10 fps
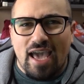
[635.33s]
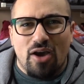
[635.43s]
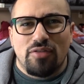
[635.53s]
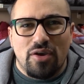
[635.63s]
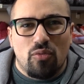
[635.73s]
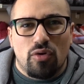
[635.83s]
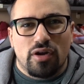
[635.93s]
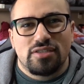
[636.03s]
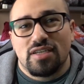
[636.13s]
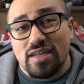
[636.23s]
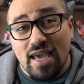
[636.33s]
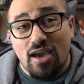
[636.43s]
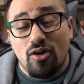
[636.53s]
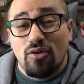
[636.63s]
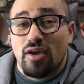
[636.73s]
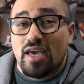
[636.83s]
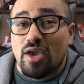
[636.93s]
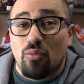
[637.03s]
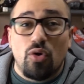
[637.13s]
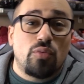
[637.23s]
and how they work to now,
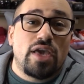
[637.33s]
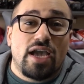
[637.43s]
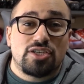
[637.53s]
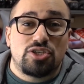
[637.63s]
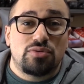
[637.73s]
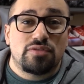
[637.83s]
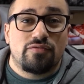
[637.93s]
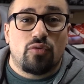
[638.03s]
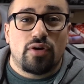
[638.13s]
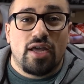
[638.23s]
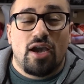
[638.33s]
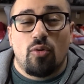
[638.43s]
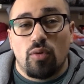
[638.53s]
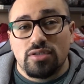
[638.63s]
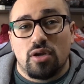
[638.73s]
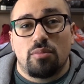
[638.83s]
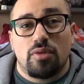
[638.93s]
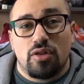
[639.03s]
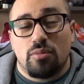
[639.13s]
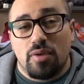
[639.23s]
and what we actually use them for now, and what's
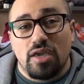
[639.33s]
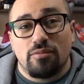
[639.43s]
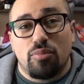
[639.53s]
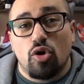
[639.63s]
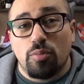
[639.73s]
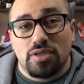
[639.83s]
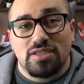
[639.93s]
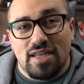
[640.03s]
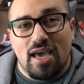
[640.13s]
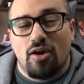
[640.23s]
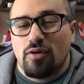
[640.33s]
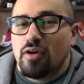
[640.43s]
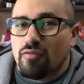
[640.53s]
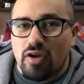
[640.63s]
their main purpose now.